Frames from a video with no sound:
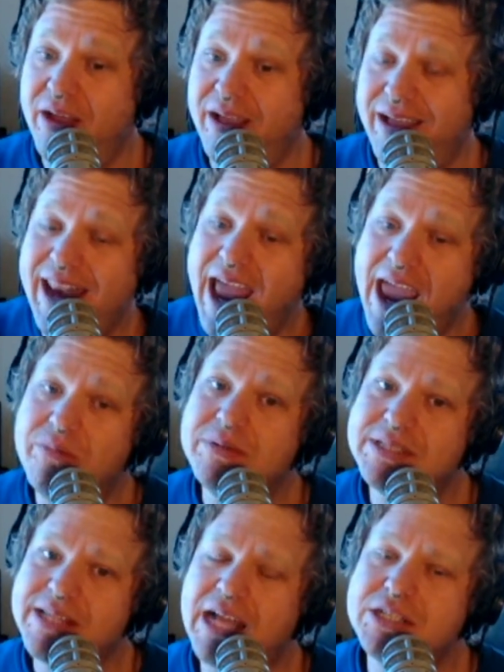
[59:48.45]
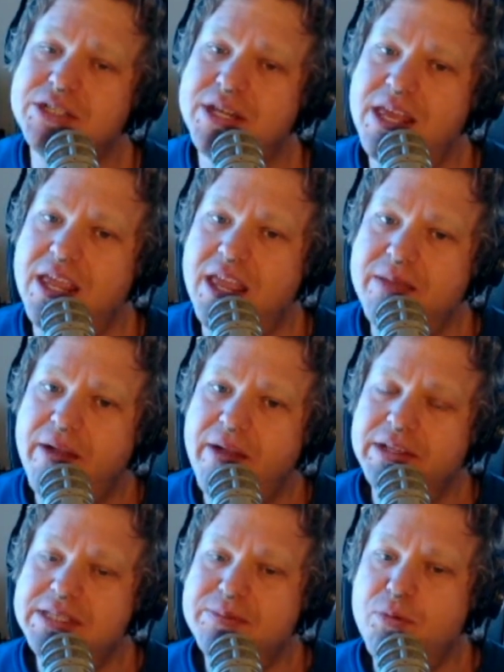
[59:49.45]
and I was actually thinking about
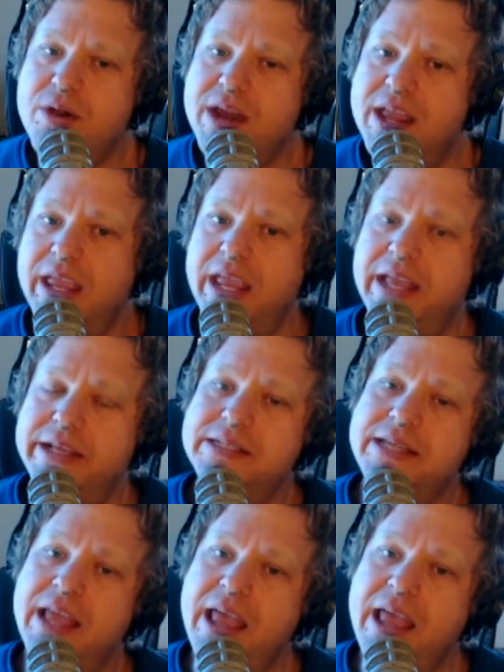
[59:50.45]
this morning, is